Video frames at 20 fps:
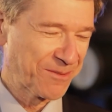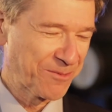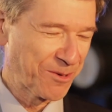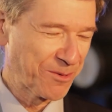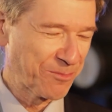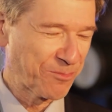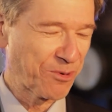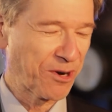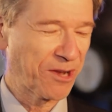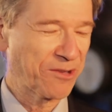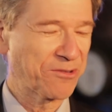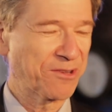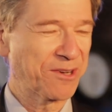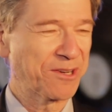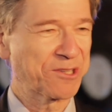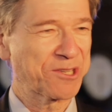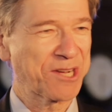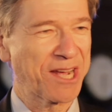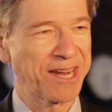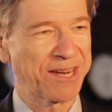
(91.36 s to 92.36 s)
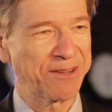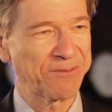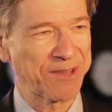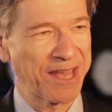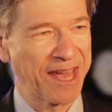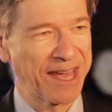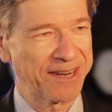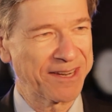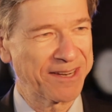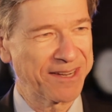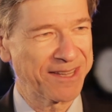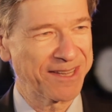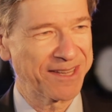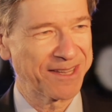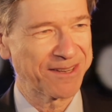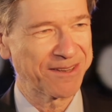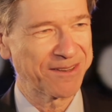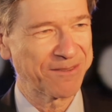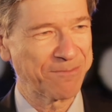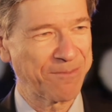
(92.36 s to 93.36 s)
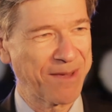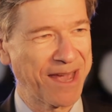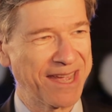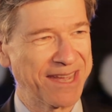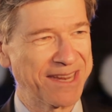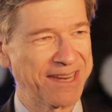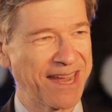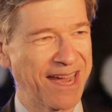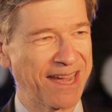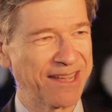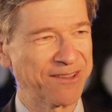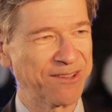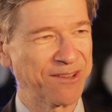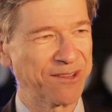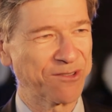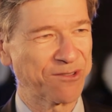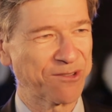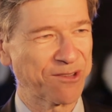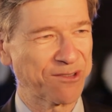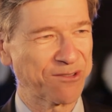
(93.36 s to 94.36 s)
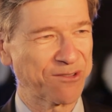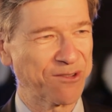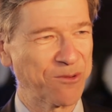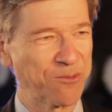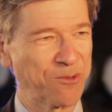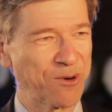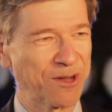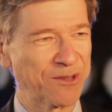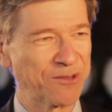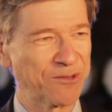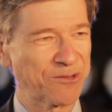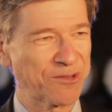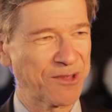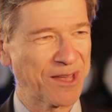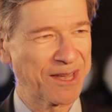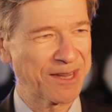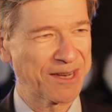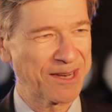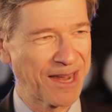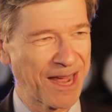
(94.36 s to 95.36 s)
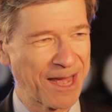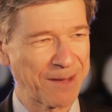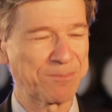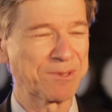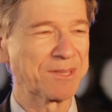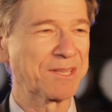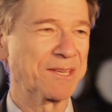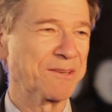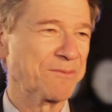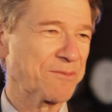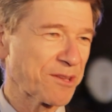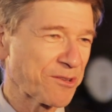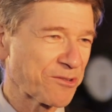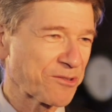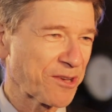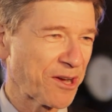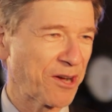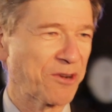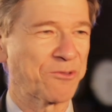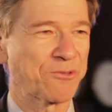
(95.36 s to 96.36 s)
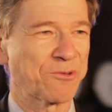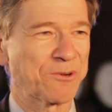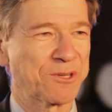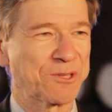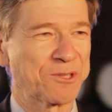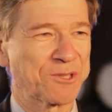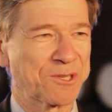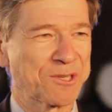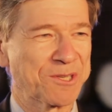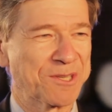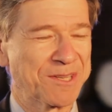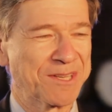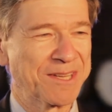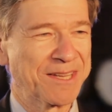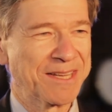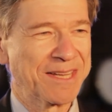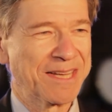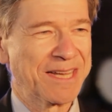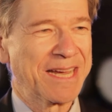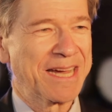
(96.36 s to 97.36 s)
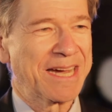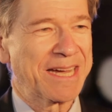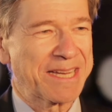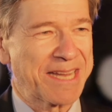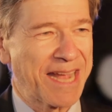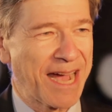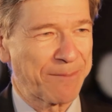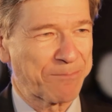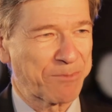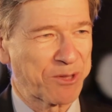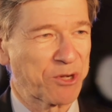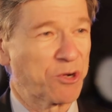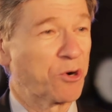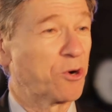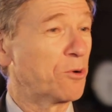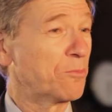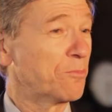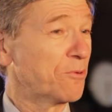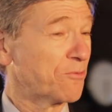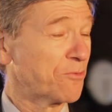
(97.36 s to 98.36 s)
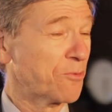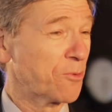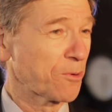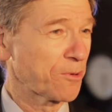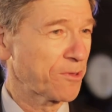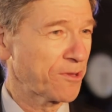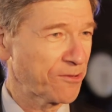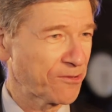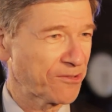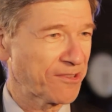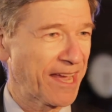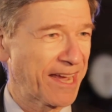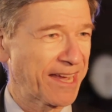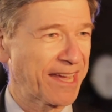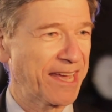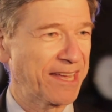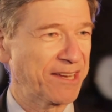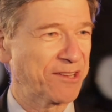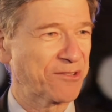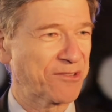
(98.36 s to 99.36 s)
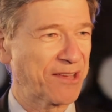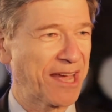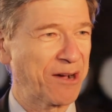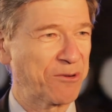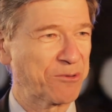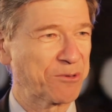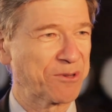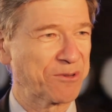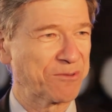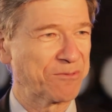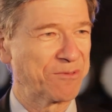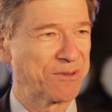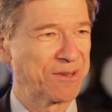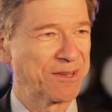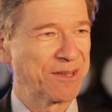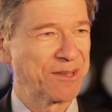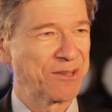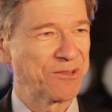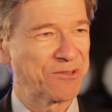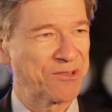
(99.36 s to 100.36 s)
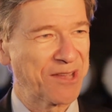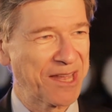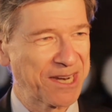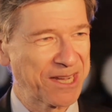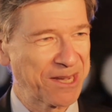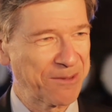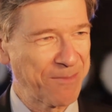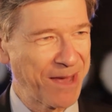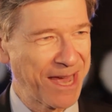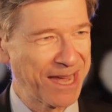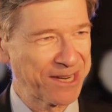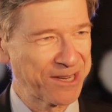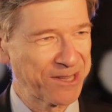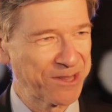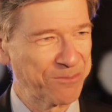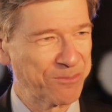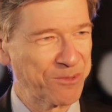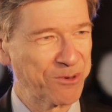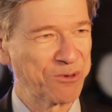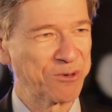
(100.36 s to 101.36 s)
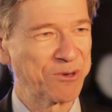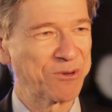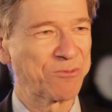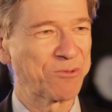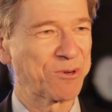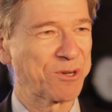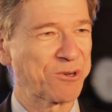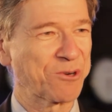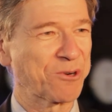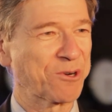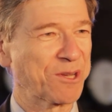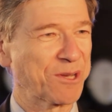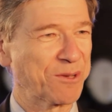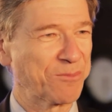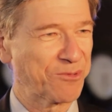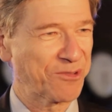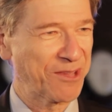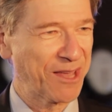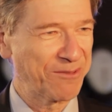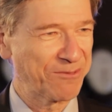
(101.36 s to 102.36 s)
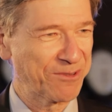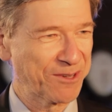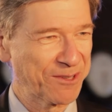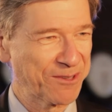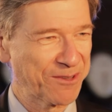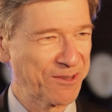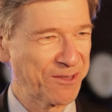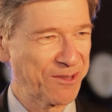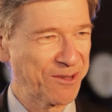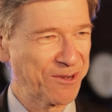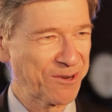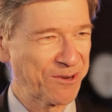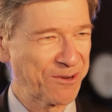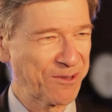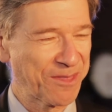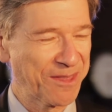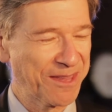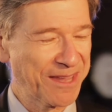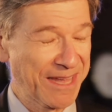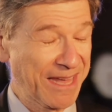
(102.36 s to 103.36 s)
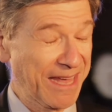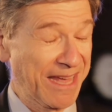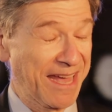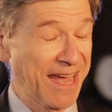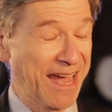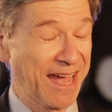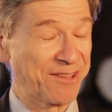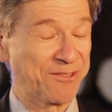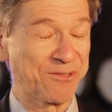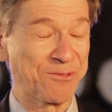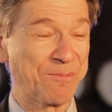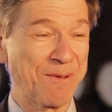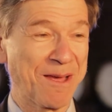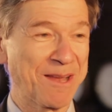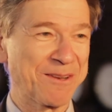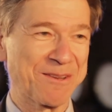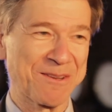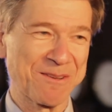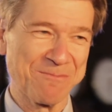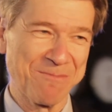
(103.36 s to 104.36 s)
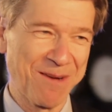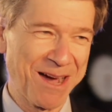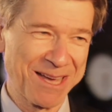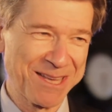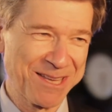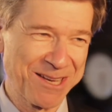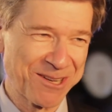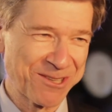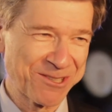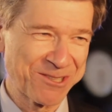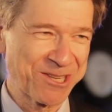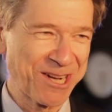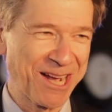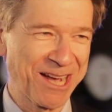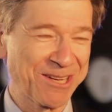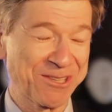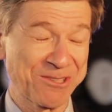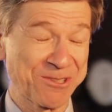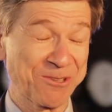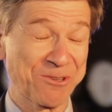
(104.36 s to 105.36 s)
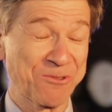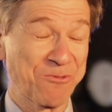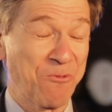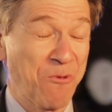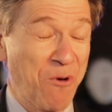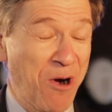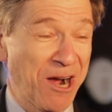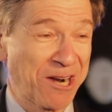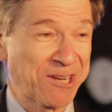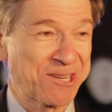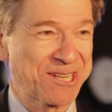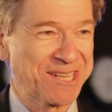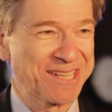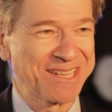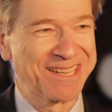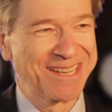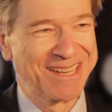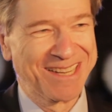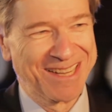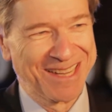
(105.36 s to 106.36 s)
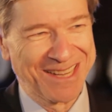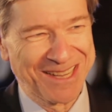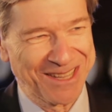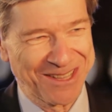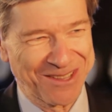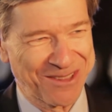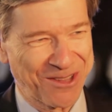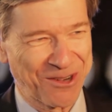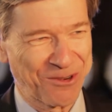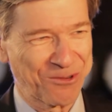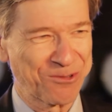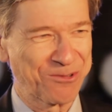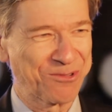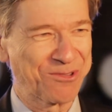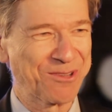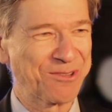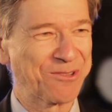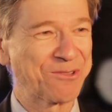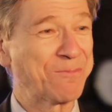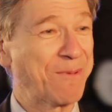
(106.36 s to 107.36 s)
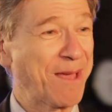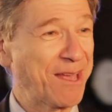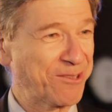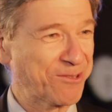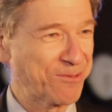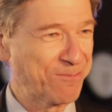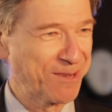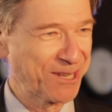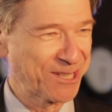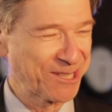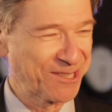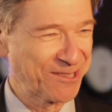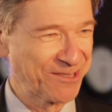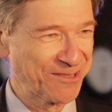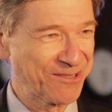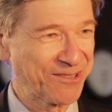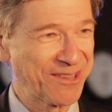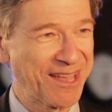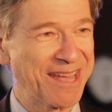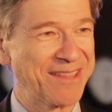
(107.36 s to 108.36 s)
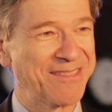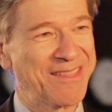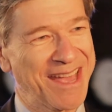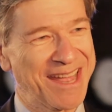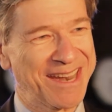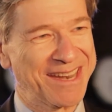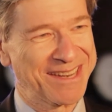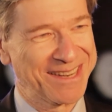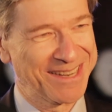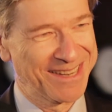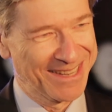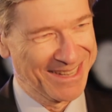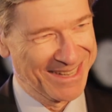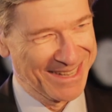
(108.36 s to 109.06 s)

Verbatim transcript: when President John F. Kennedy in May 1961 said, I believe this country should adopt the goal before this decade is out of sending a man to the moon and returning him safely to the earth. I spent my young childhood watching those space missions, and then